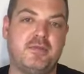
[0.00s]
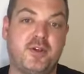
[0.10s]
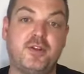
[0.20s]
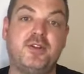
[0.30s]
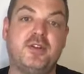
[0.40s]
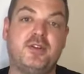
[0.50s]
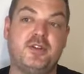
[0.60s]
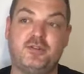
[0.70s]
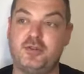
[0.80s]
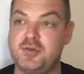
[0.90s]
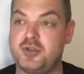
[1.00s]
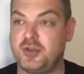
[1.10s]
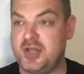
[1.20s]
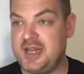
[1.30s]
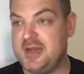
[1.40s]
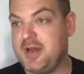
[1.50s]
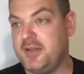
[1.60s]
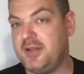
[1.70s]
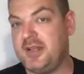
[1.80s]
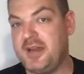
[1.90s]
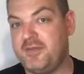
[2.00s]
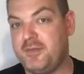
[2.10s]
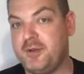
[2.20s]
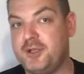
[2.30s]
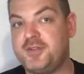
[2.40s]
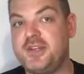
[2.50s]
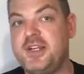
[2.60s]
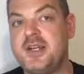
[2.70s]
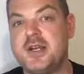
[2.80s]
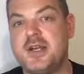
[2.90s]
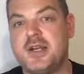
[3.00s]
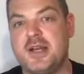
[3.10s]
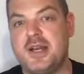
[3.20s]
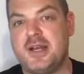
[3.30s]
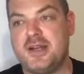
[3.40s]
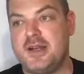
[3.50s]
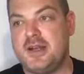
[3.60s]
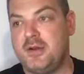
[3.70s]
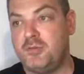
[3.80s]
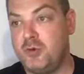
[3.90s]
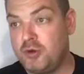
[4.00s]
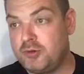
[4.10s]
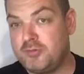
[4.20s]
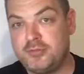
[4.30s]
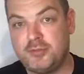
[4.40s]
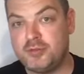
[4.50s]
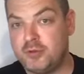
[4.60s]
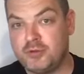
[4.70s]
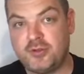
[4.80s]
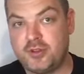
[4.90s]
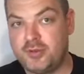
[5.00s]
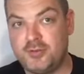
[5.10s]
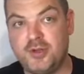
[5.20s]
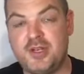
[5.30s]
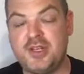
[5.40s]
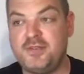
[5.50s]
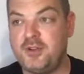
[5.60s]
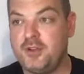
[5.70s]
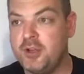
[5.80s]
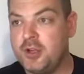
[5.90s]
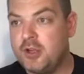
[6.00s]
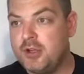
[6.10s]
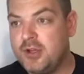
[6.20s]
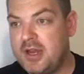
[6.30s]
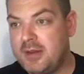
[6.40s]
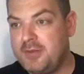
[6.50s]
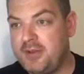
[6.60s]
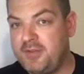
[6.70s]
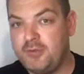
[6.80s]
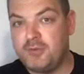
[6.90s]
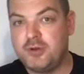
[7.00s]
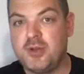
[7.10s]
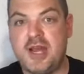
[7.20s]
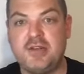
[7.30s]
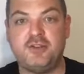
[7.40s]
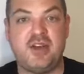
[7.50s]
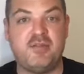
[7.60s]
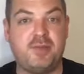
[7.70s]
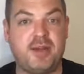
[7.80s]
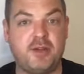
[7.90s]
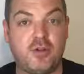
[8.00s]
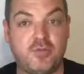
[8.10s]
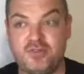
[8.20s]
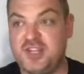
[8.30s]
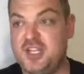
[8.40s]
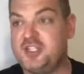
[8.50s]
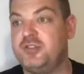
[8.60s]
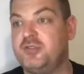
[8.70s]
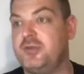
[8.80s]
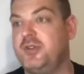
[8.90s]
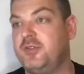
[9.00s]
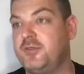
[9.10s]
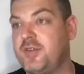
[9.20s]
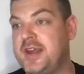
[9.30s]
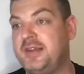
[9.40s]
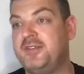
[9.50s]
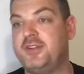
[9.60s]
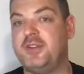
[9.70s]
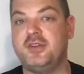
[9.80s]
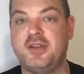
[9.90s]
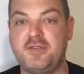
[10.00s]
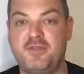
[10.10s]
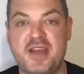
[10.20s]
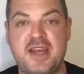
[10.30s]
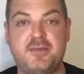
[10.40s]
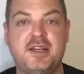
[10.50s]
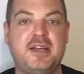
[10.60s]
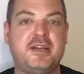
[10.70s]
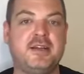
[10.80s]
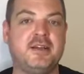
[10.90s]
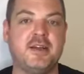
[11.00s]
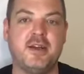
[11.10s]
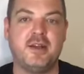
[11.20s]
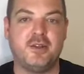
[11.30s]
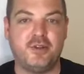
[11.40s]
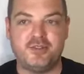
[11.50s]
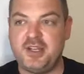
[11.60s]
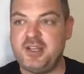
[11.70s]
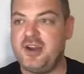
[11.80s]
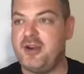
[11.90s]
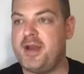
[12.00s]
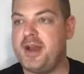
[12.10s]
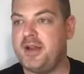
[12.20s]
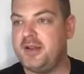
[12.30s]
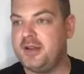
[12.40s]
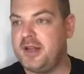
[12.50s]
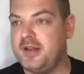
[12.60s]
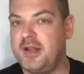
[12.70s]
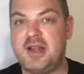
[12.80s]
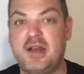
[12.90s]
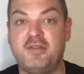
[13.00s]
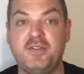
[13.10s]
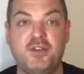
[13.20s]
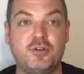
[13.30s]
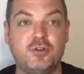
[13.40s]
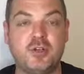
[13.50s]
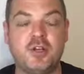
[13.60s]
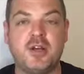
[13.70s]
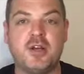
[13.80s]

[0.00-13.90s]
follow the description on the email that came from BirchFEED, and welcome you all to the community. If you would like to have better conversations with your friends and family and those that you care about and love, if you could